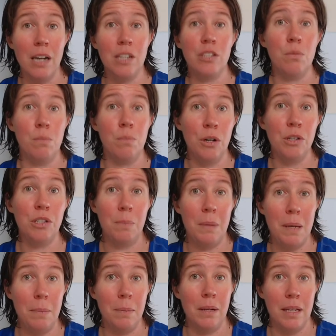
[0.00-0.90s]
to most
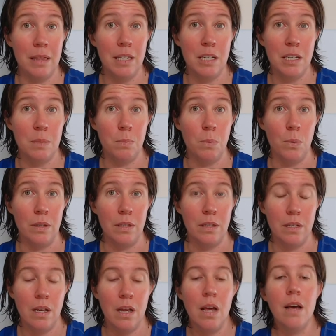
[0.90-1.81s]
people at this
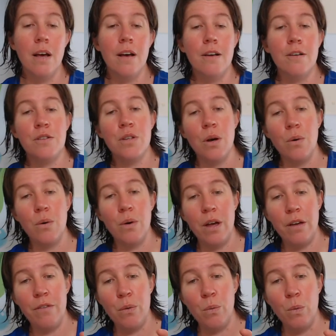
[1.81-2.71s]
point. So
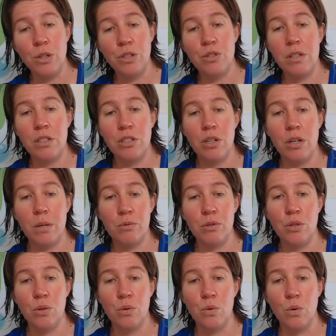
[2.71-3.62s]
if you want to
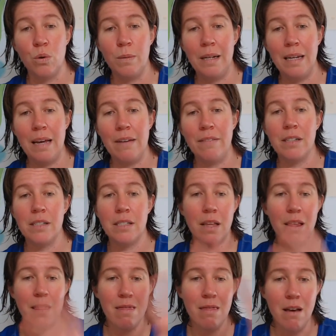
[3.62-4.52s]
interpret your normal
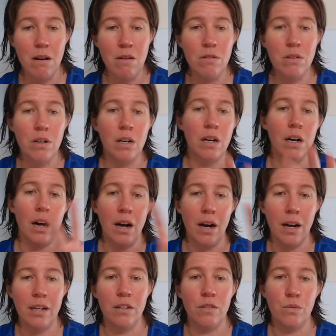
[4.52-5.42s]
levels, those are
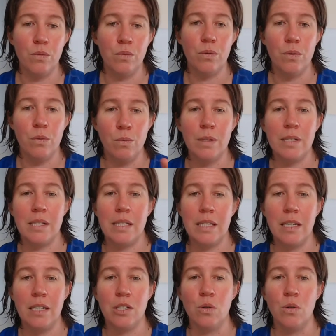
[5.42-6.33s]
kind of what's
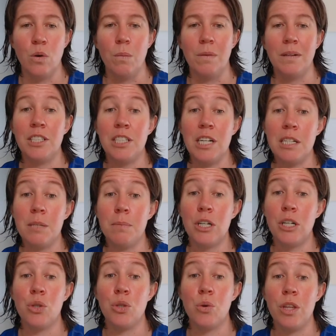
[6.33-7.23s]
seen as normal. Just
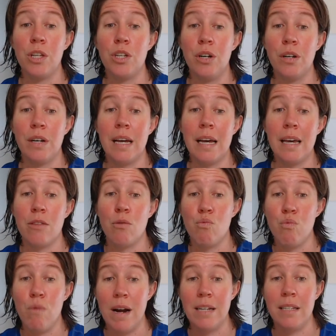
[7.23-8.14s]
make sure that you're looking at the
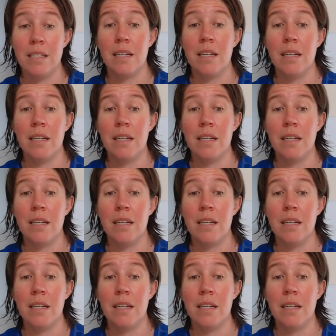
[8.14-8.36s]
right